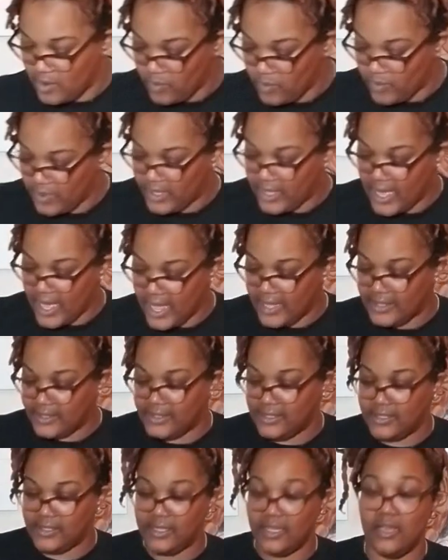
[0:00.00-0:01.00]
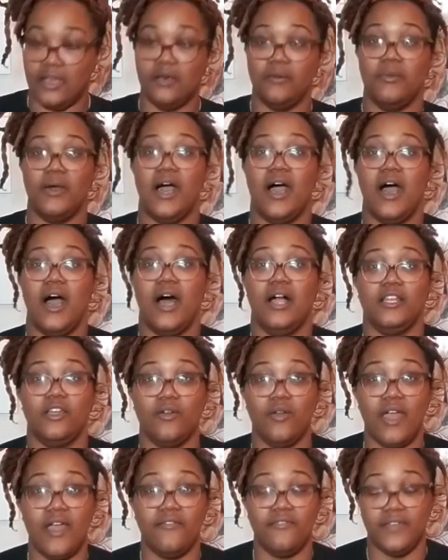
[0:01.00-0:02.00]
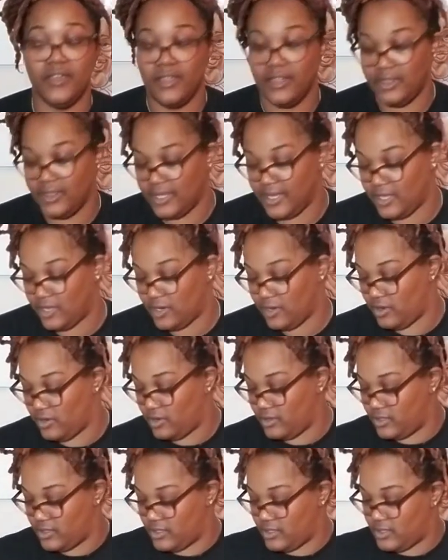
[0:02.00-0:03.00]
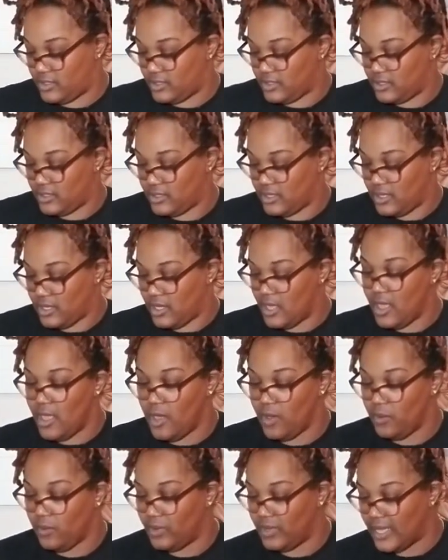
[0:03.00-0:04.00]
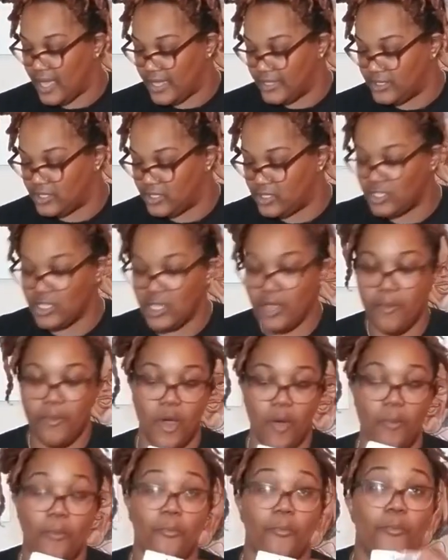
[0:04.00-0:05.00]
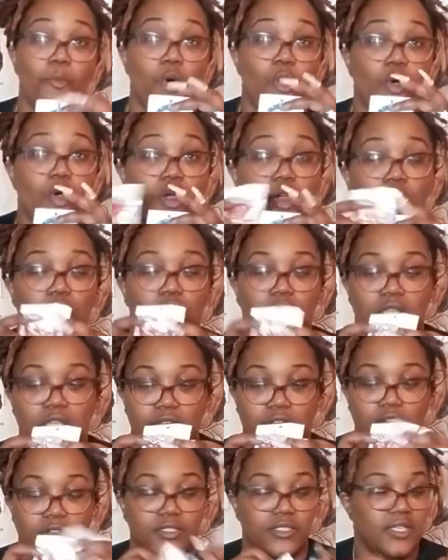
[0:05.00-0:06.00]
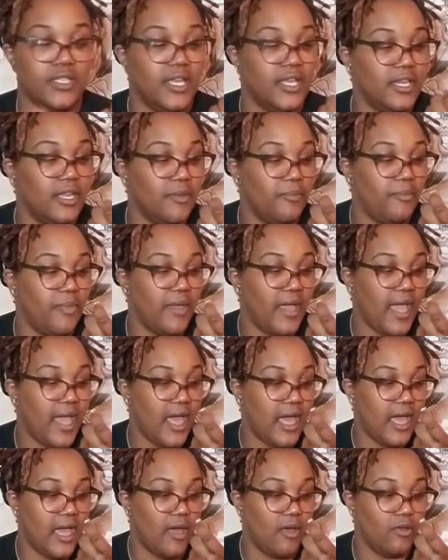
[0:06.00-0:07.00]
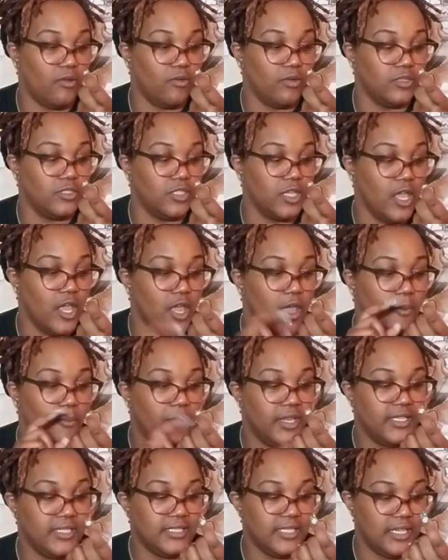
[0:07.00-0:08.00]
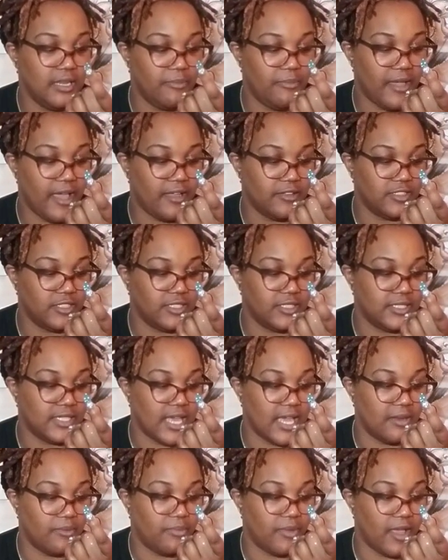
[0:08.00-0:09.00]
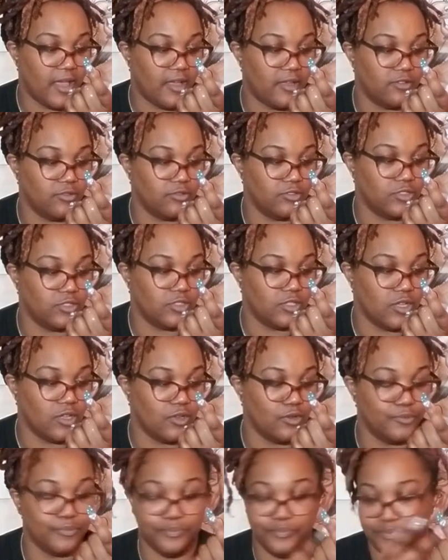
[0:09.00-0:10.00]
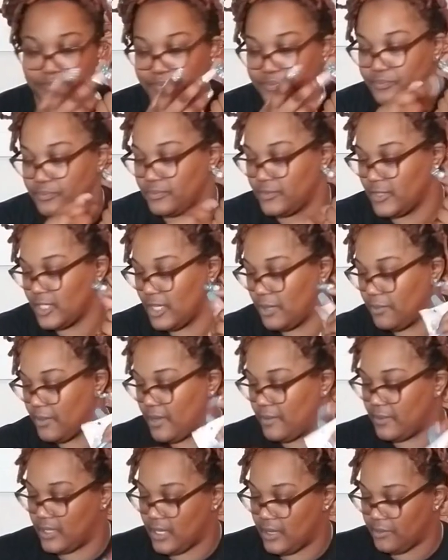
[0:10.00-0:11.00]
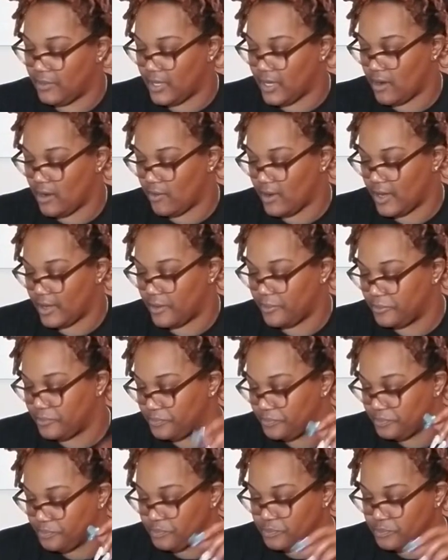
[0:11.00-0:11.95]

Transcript: We got some holographic glitters. We got some more glitters in a pouch, but it's in a pouch inside a pouch, so maybe that'll be all right.